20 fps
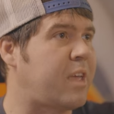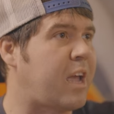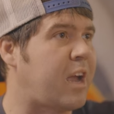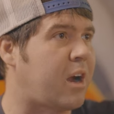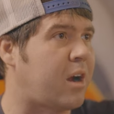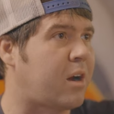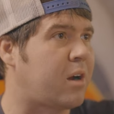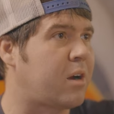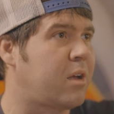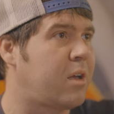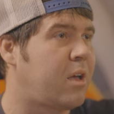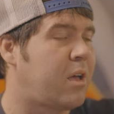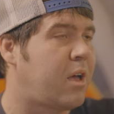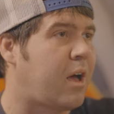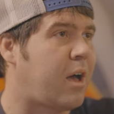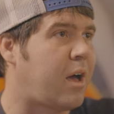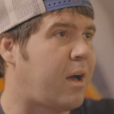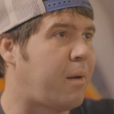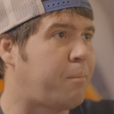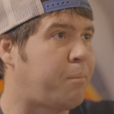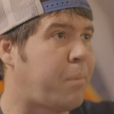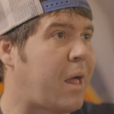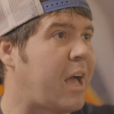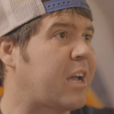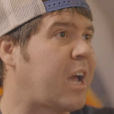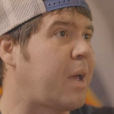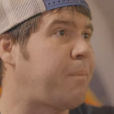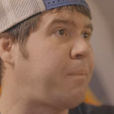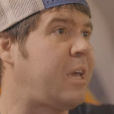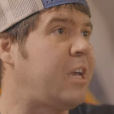there, um,
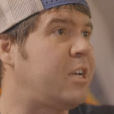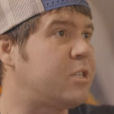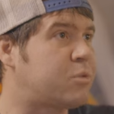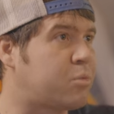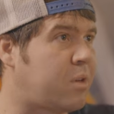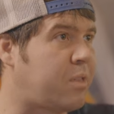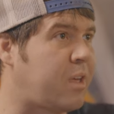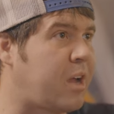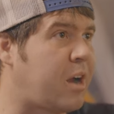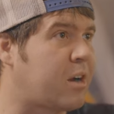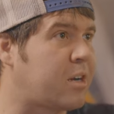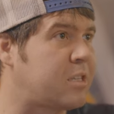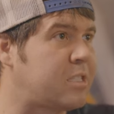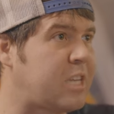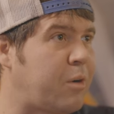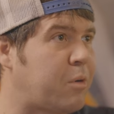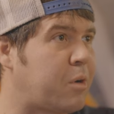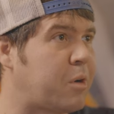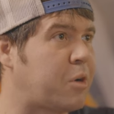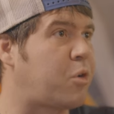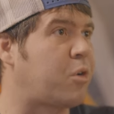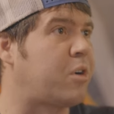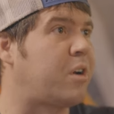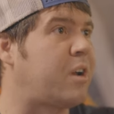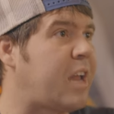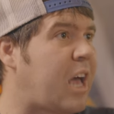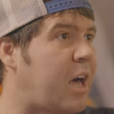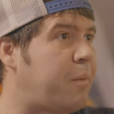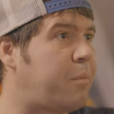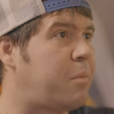Black Eyed Peas were there because they were recording
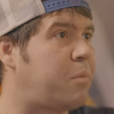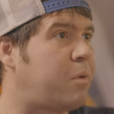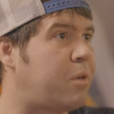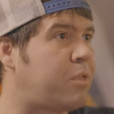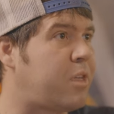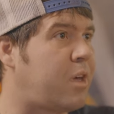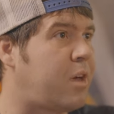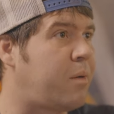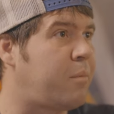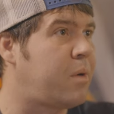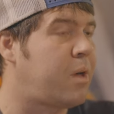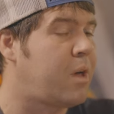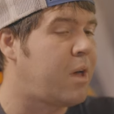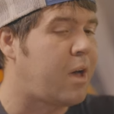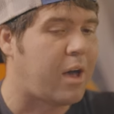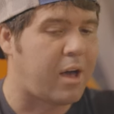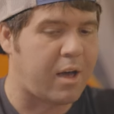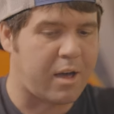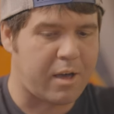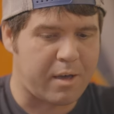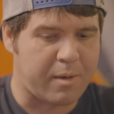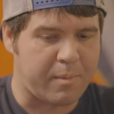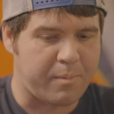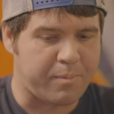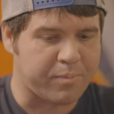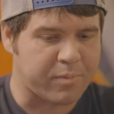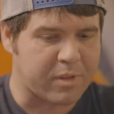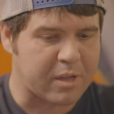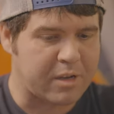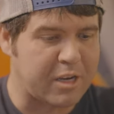an album with them.
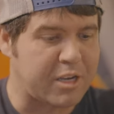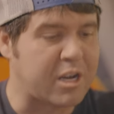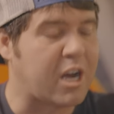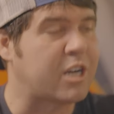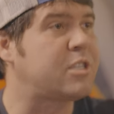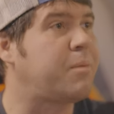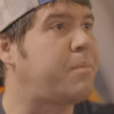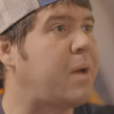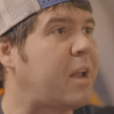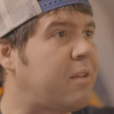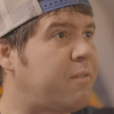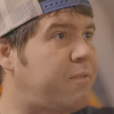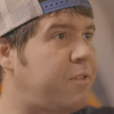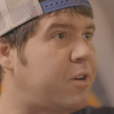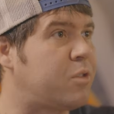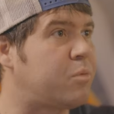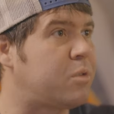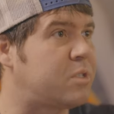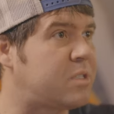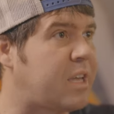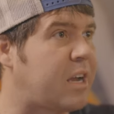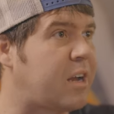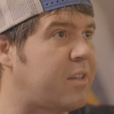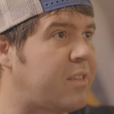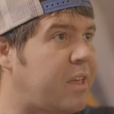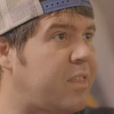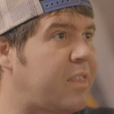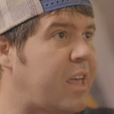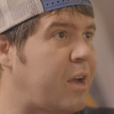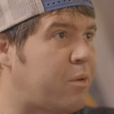Um, Natasha Bedingfield was there.
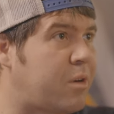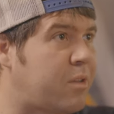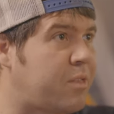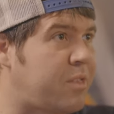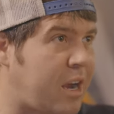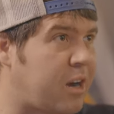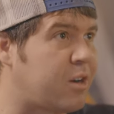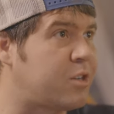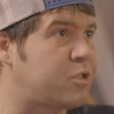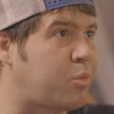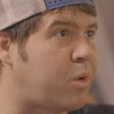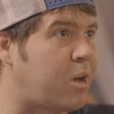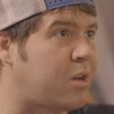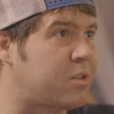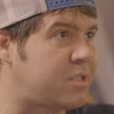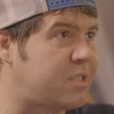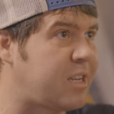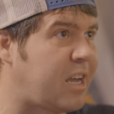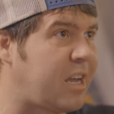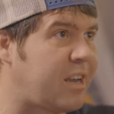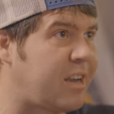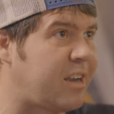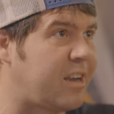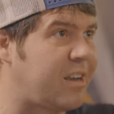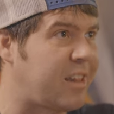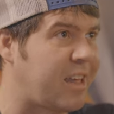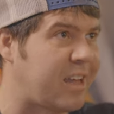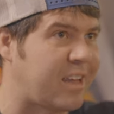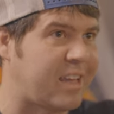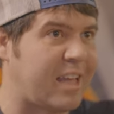They, they were there as well, staying
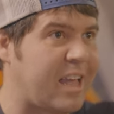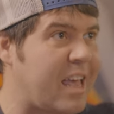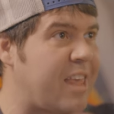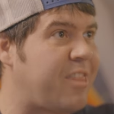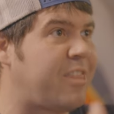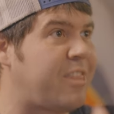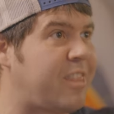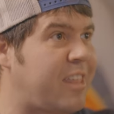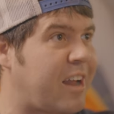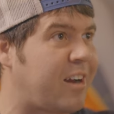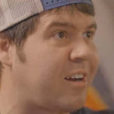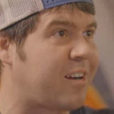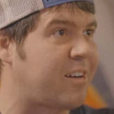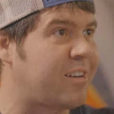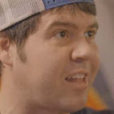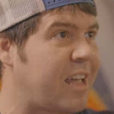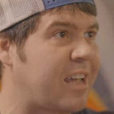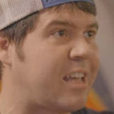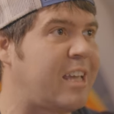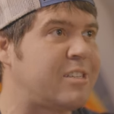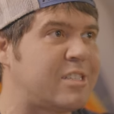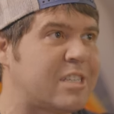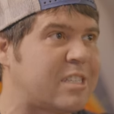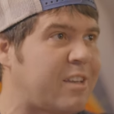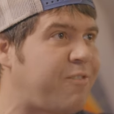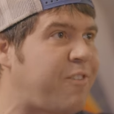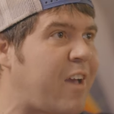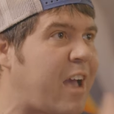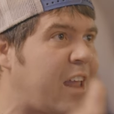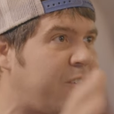in, like in their, like Insane. He's just
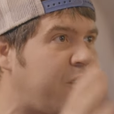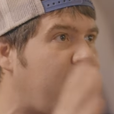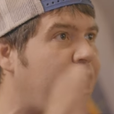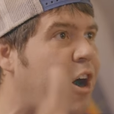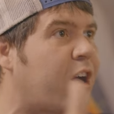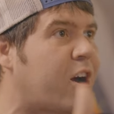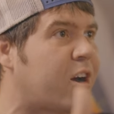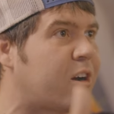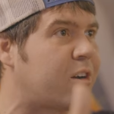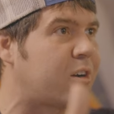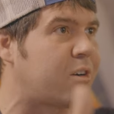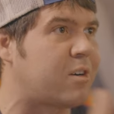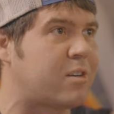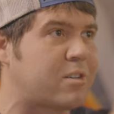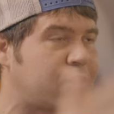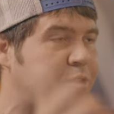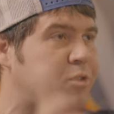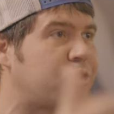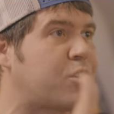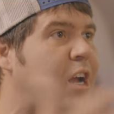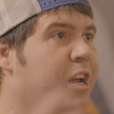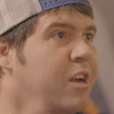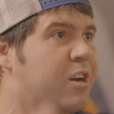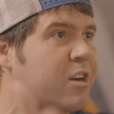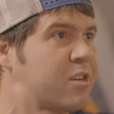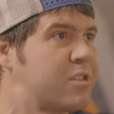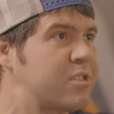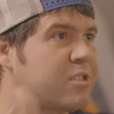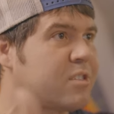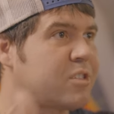a fan of art or
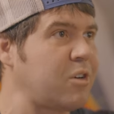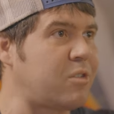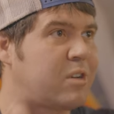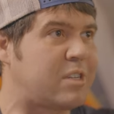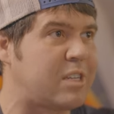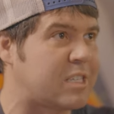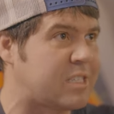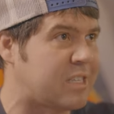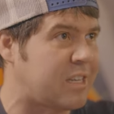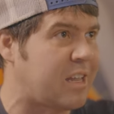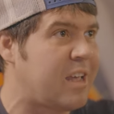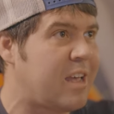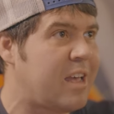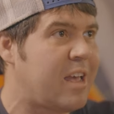creators. Yeah. So he just...